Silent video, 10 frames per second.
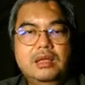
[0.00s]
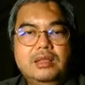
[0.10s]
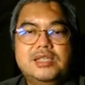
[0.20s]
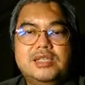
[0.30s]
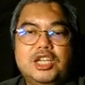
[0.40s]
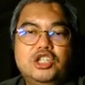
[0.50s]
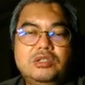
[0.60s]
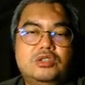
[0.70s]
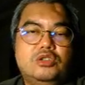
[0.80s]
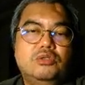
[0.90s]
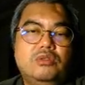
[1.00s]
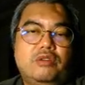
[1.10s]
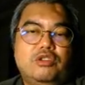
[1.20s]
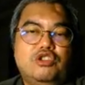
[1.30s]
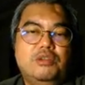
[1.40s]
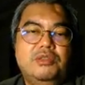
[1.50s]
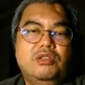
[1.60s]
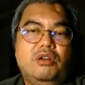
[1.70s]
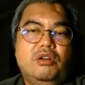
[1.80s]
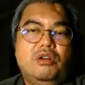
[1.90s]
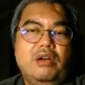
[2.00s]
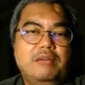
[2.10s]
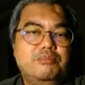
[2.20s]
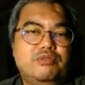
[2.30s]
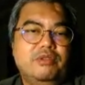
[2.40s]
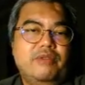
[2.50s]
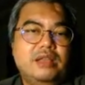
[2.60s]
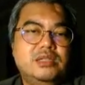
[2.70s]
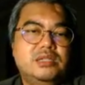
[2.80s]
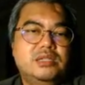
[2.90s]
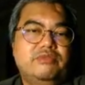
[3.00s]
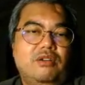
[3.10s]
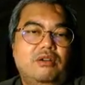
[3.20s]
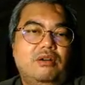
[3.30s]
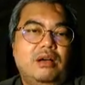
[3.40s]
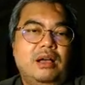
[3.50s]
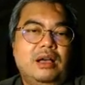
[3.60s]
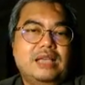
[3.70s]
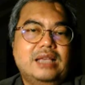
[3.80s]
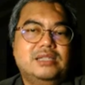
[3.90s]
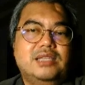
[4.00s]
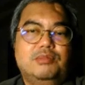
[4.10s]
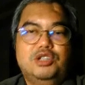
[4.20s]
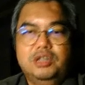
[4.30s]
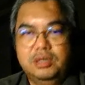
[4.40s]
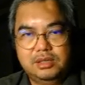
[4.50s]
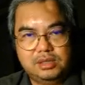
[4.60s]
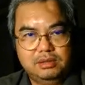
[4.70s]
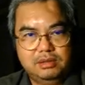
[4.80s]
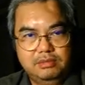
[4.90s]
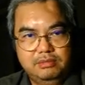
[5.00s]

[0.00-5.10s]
Now, Section 2 of the Criminal Law Act prevents for exceptions